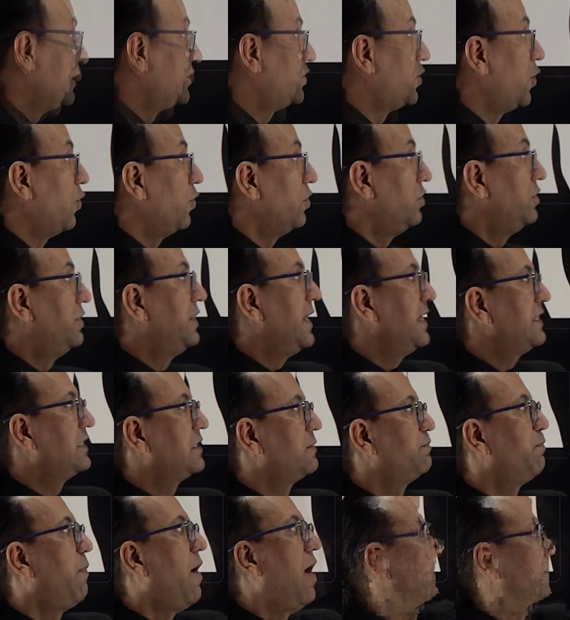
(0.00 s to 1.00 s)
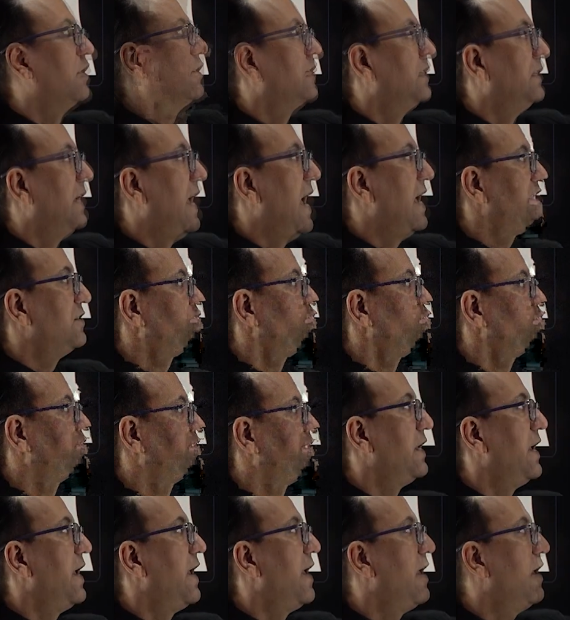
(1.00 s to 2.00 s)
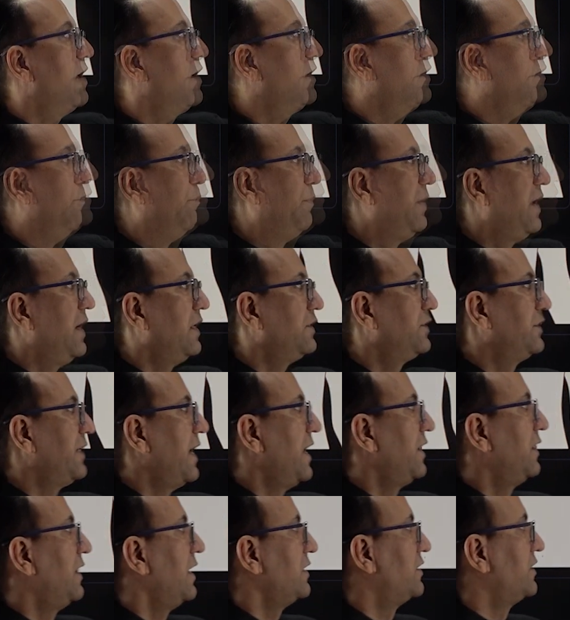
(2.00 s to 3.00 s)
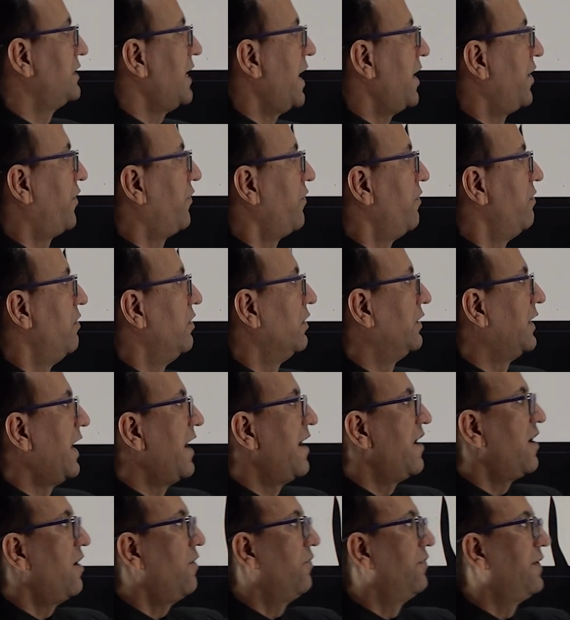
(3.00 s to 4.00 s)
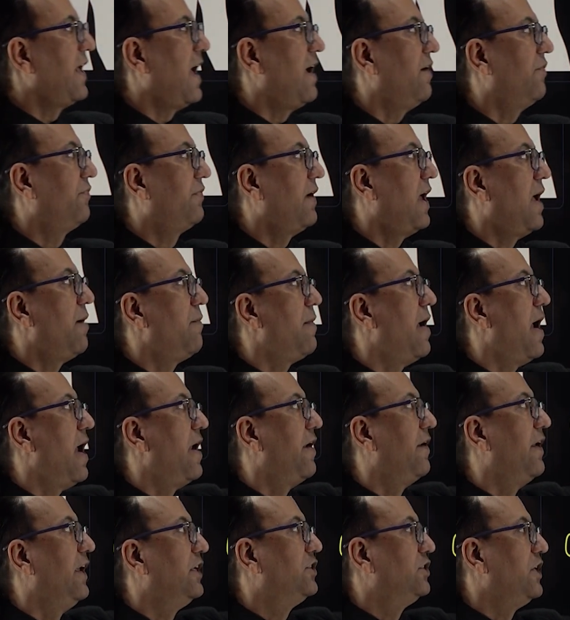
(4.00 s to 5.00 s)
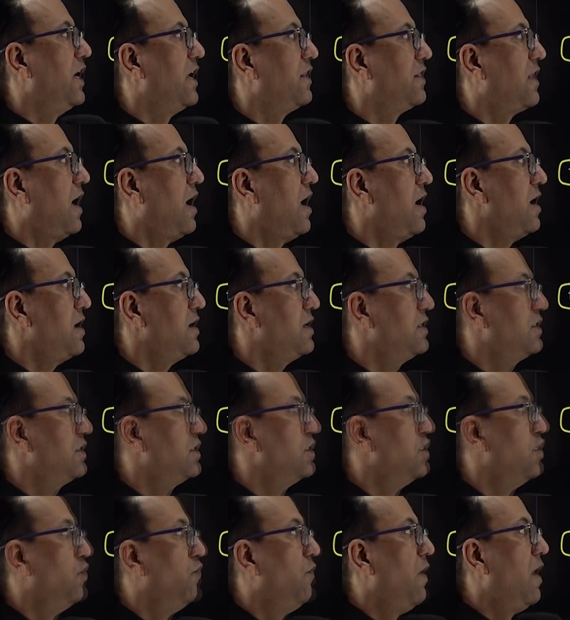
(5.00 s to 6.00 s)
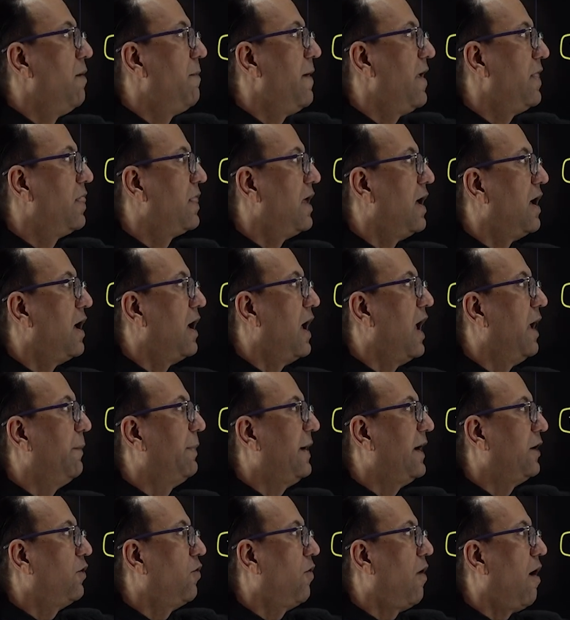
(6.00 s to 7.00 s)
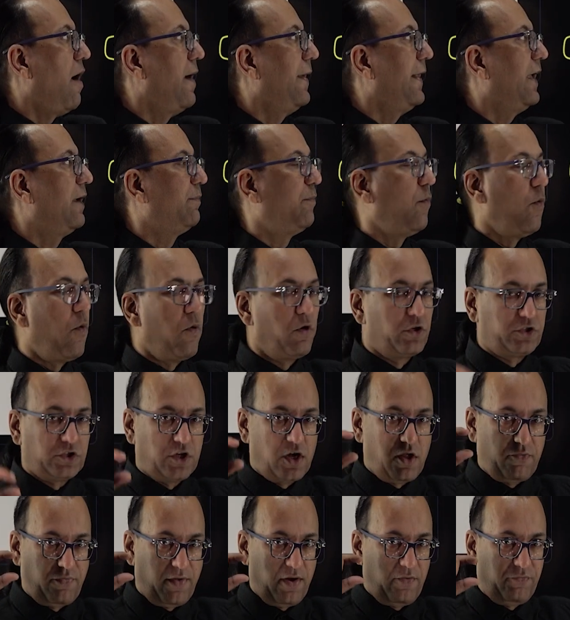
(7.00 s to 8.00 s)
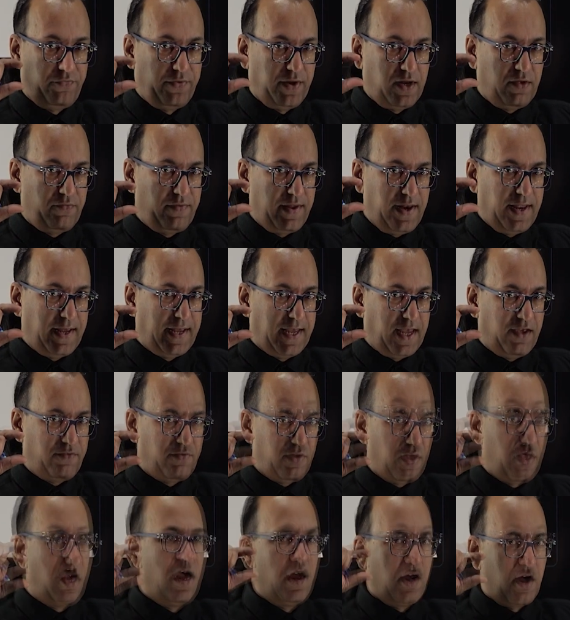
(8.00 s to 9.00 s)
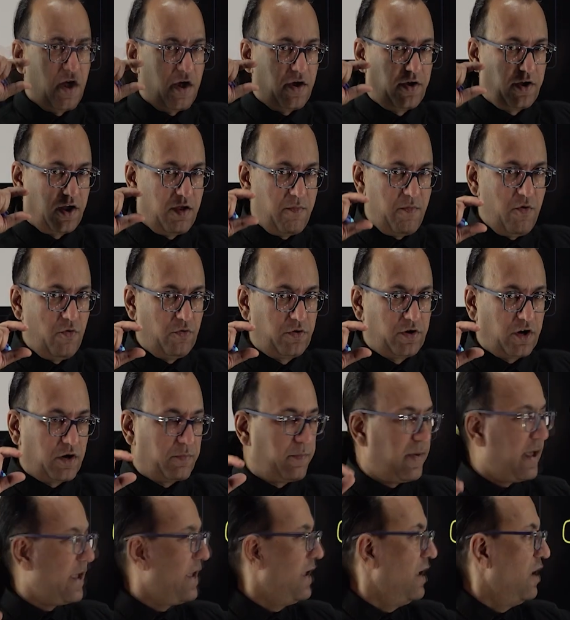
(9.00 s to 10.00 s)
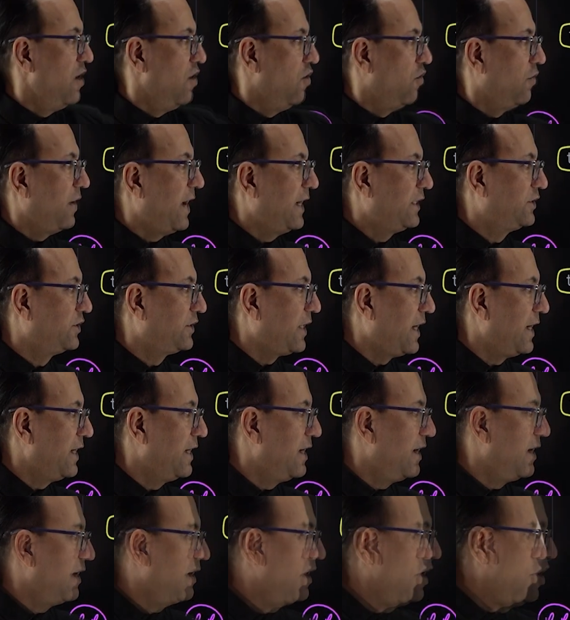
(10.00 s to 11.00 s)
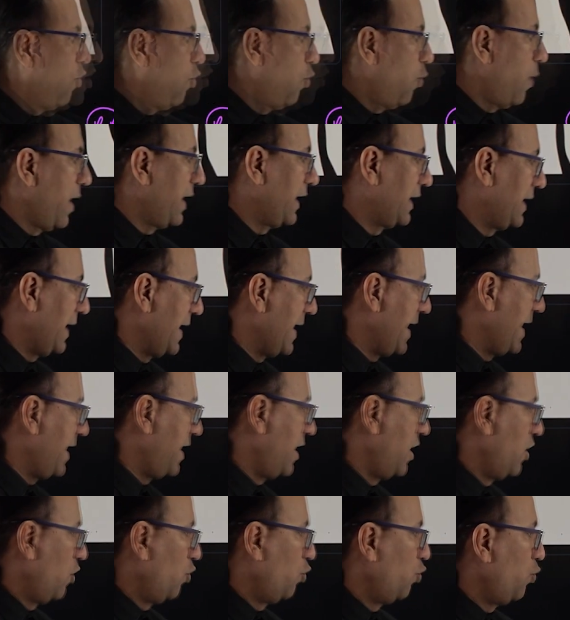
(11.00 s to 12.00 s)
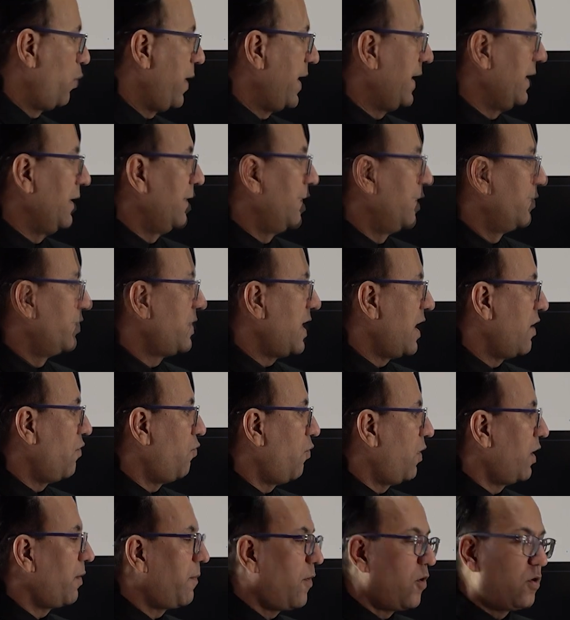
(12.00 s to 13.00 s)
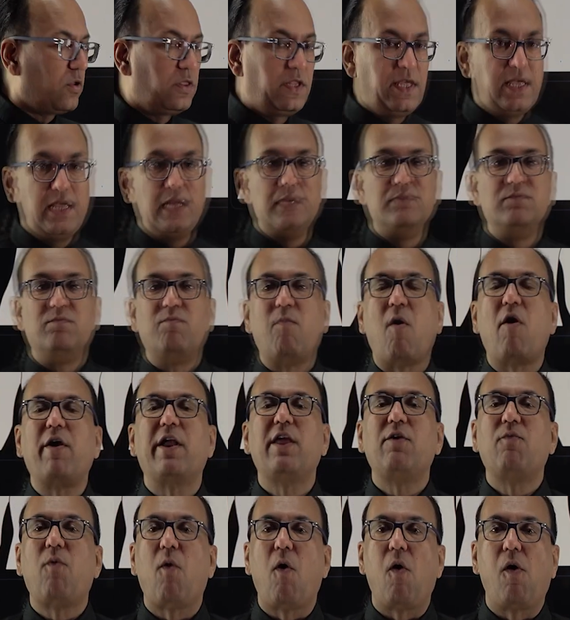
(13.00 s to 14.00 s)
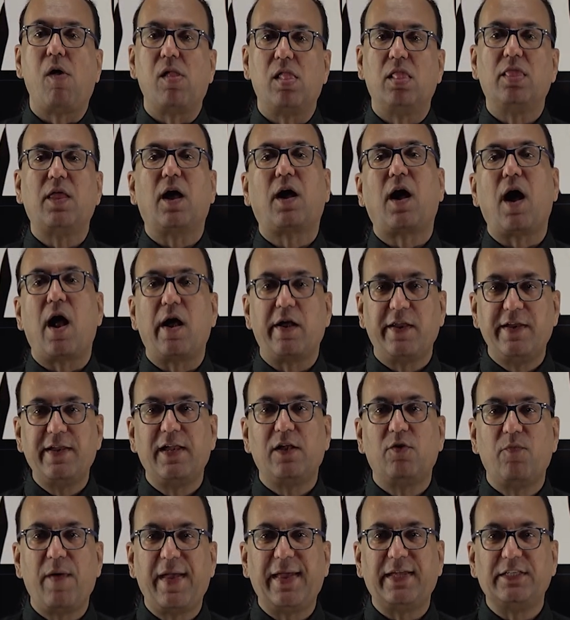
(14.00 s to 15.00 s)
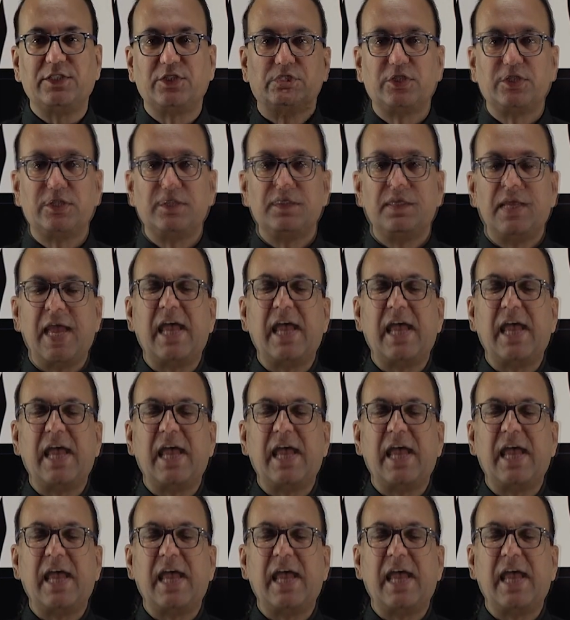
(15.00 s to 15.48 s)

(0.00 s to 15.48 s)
So this part, as you see here, piercing the central tendon of diaphragm and reaching the heart will be the hepatocardiac portion of inferior vena cava contributed by right-sided vitelline vein. Then what about the body wall, the cardinal veins?